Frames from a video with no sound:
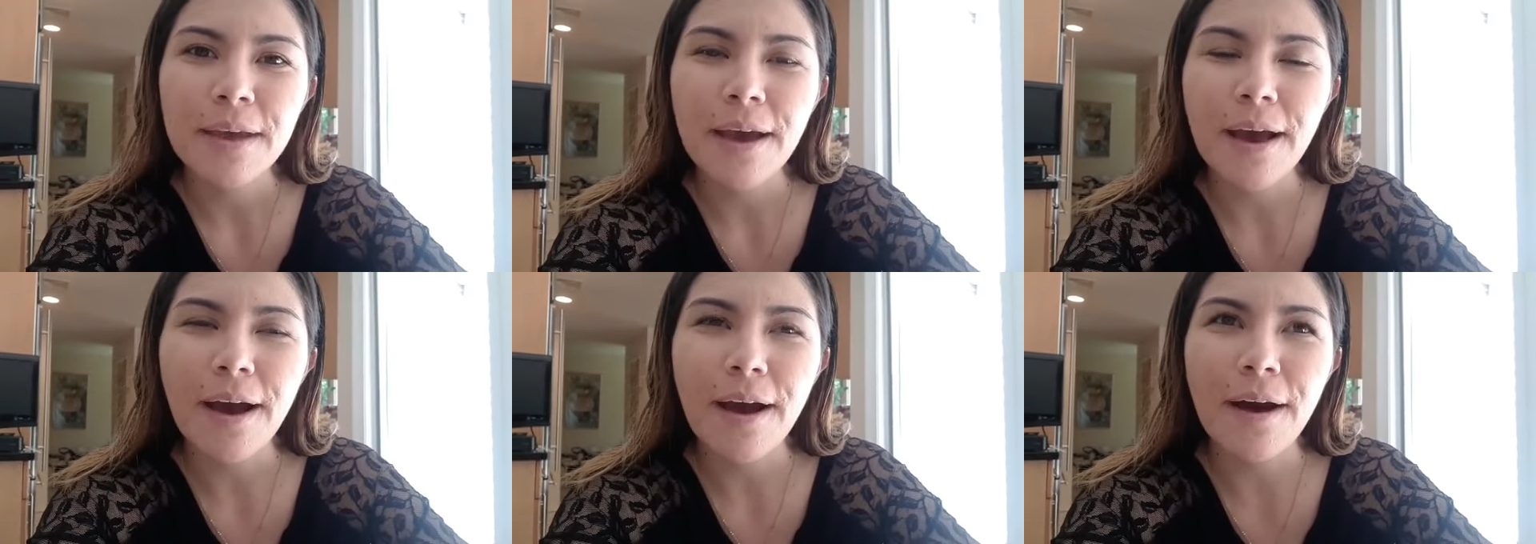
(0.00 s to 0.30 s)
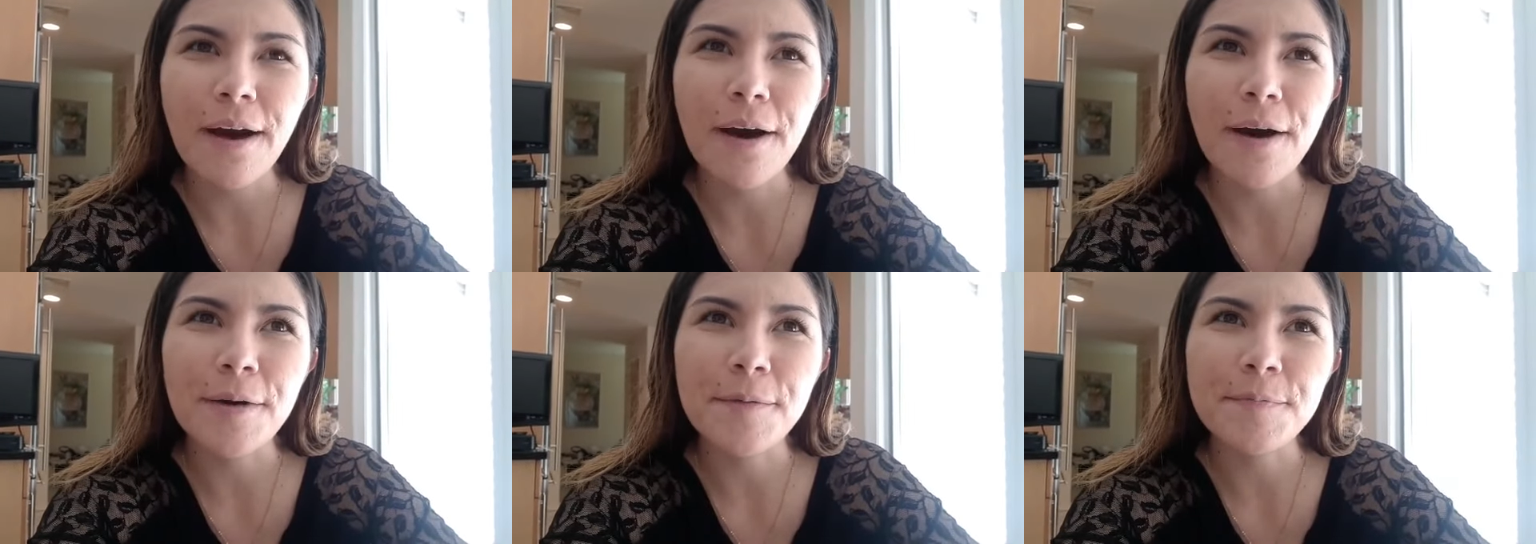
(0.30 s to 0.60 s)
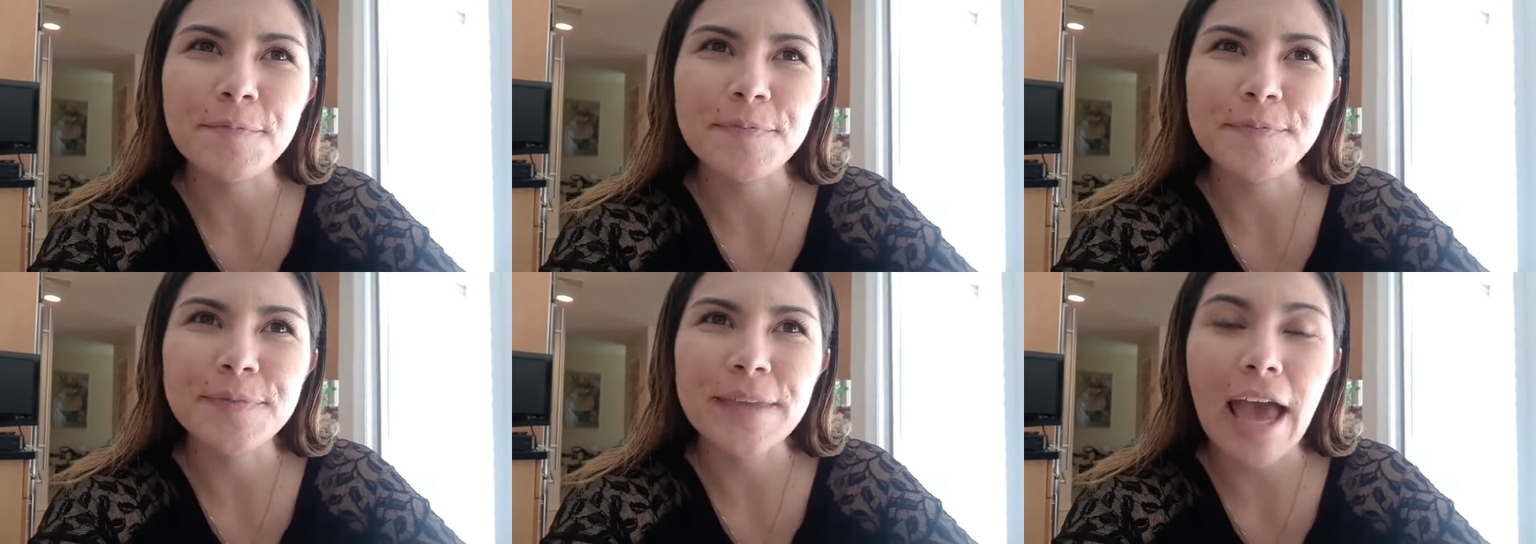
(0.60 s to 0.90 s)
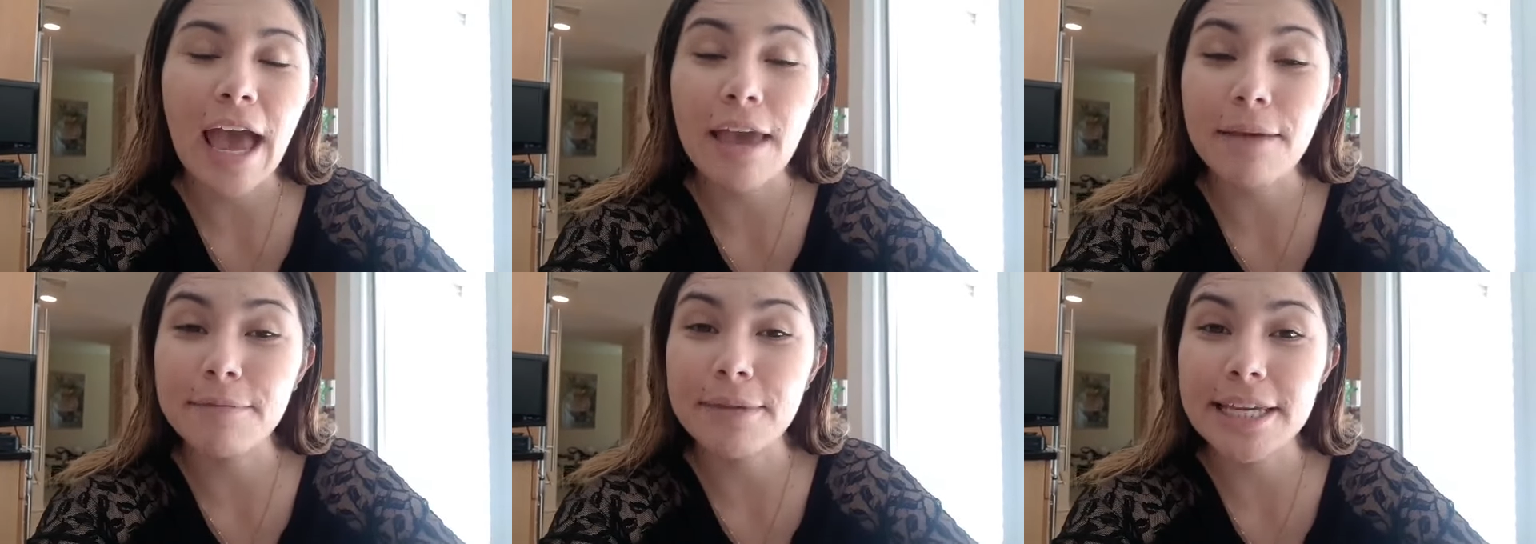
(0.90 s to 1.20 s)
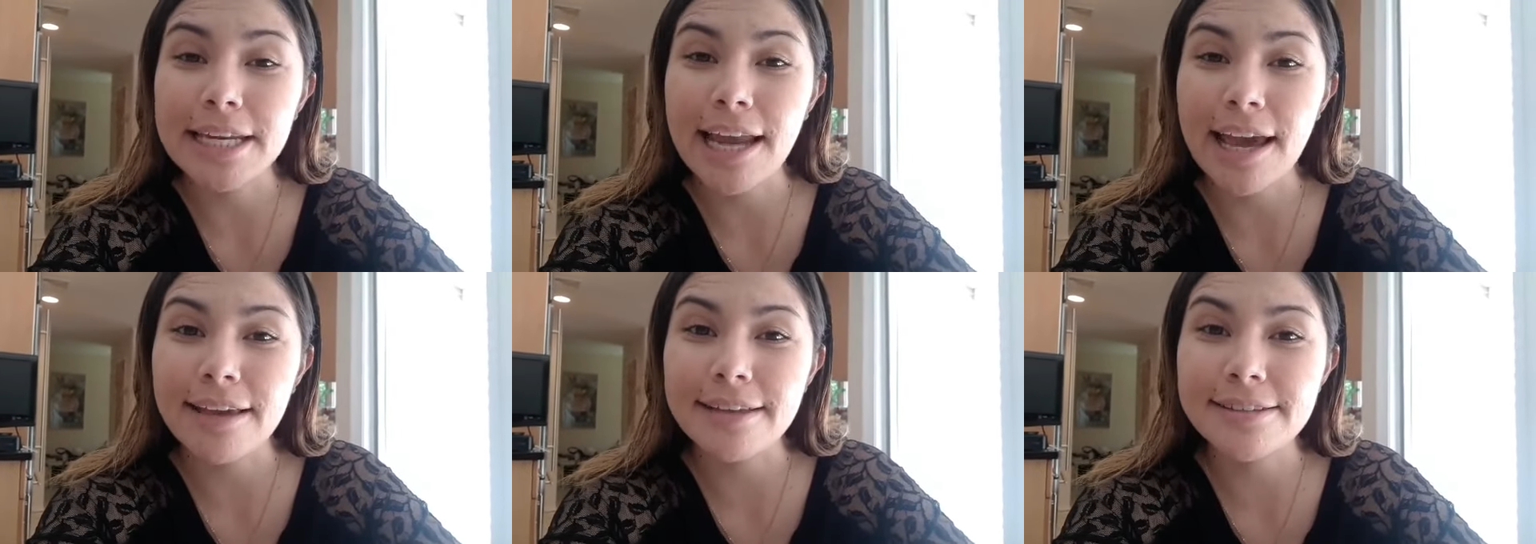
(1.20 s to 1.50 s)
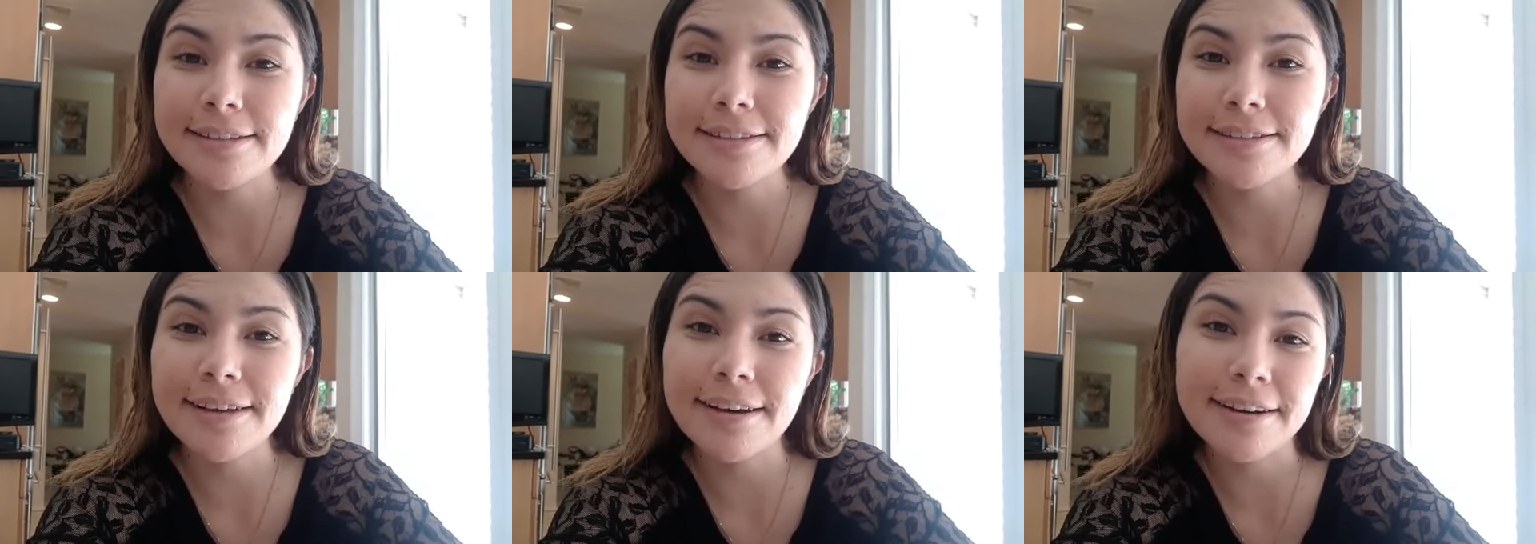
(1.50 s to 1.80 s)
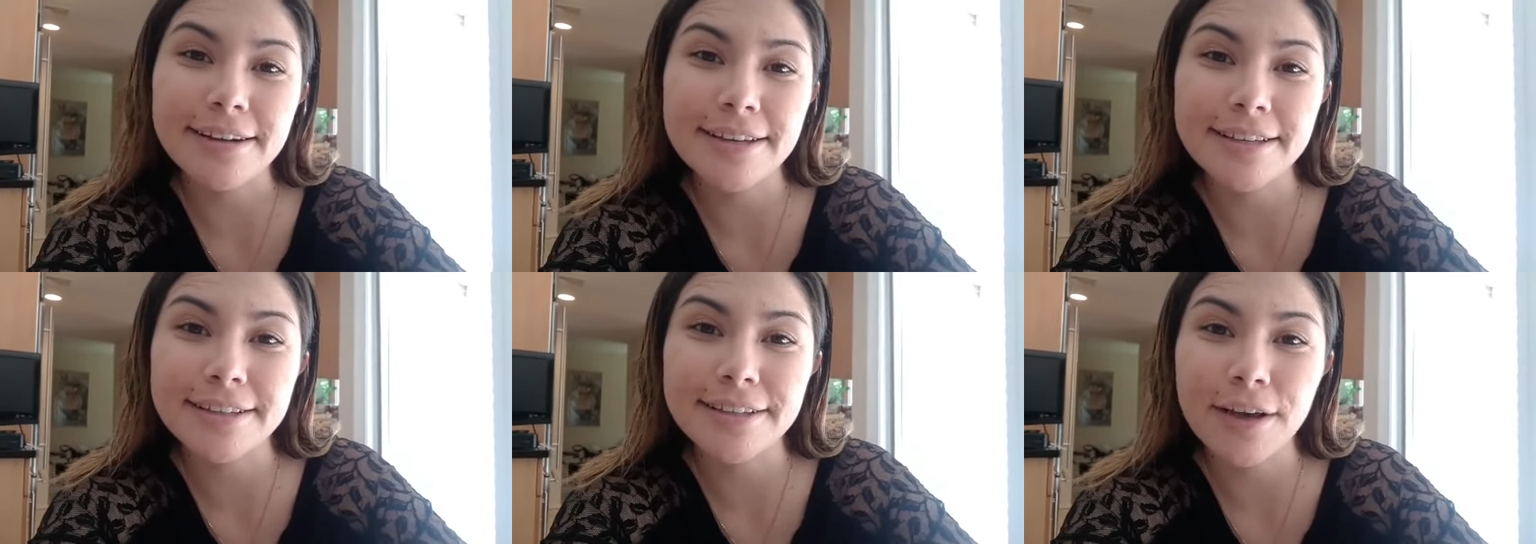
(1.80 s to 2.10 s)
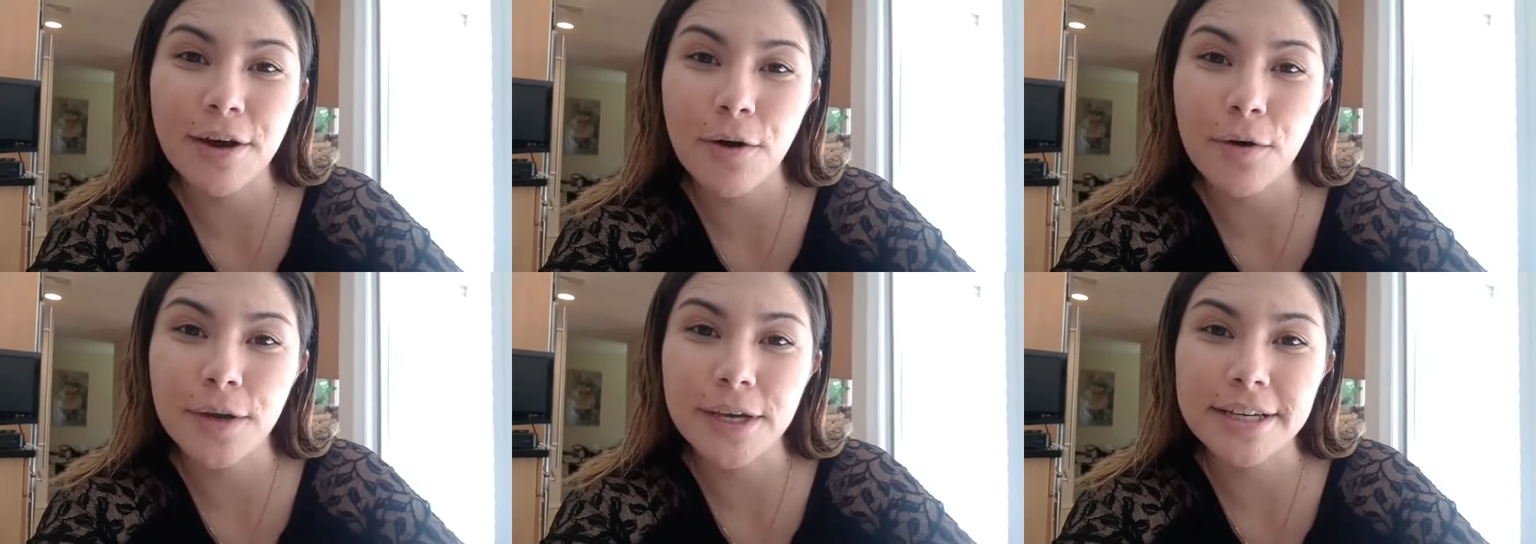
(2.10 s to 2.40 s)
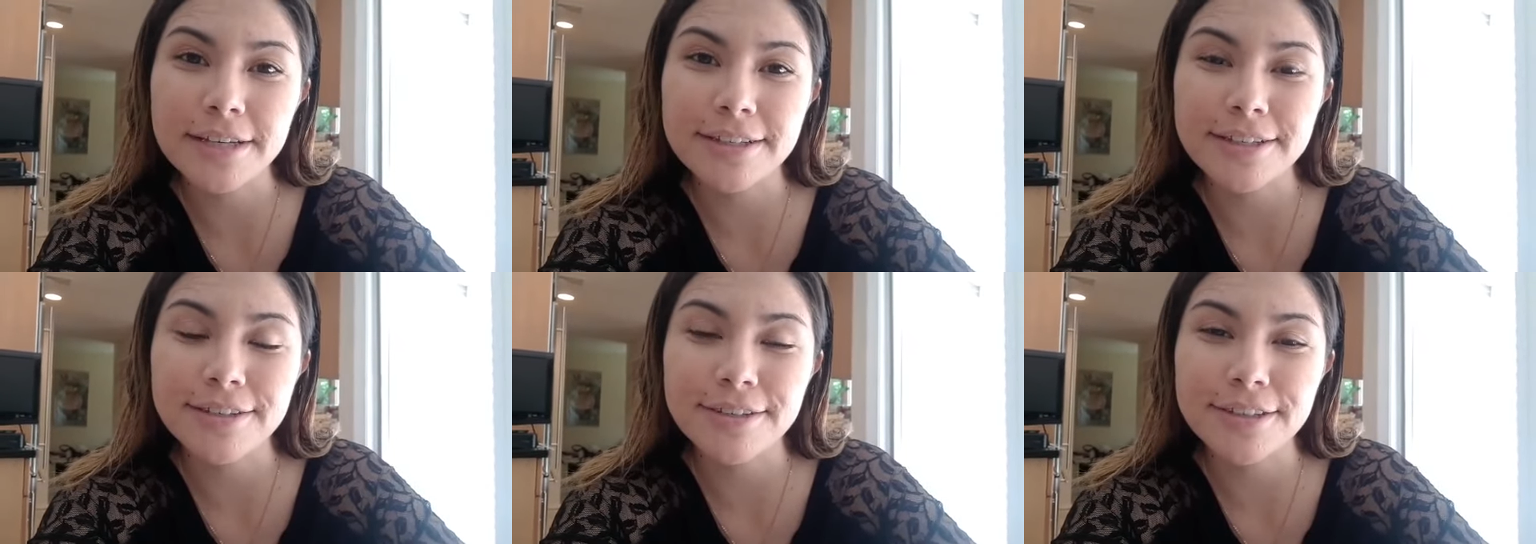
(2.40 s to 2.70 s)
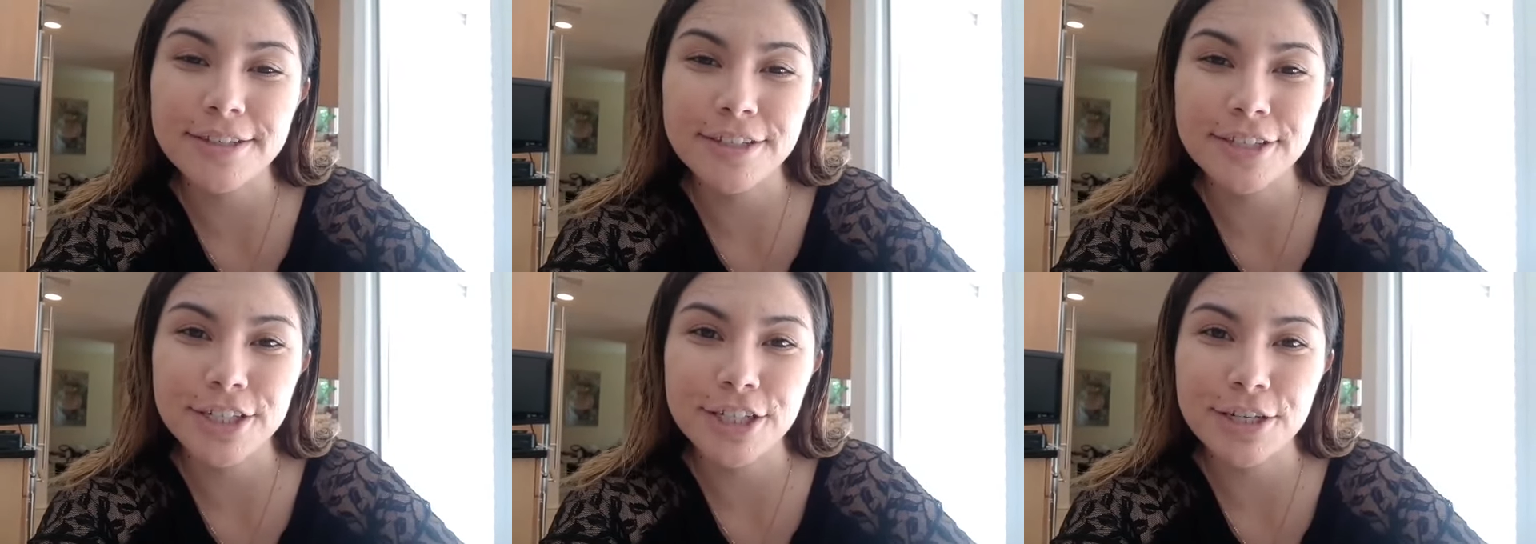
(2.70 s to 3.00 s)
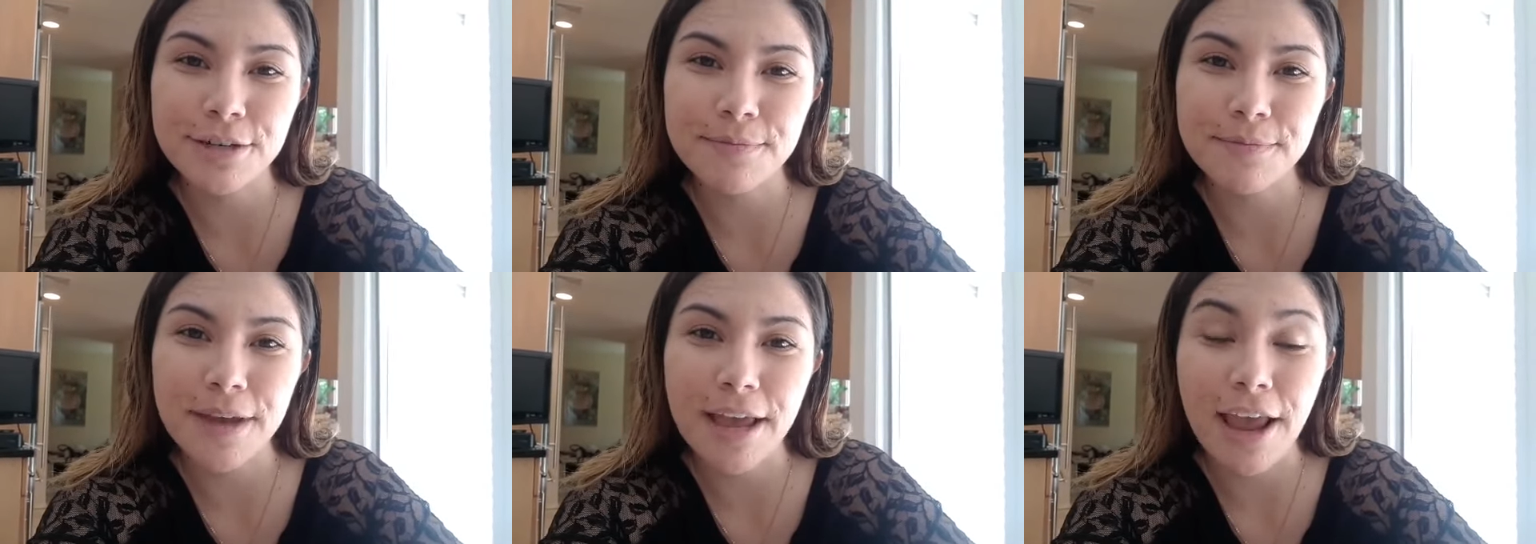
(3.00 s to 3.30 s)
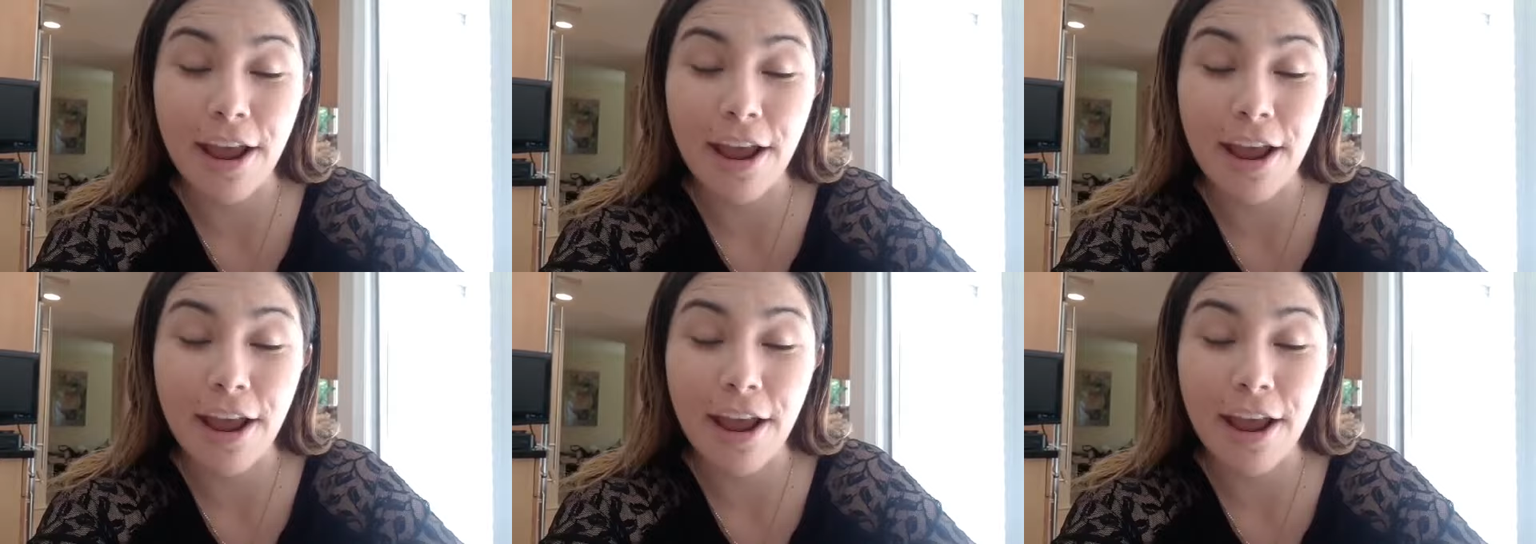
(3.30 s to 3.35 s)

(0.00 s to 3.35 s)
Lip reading: I started going to the gym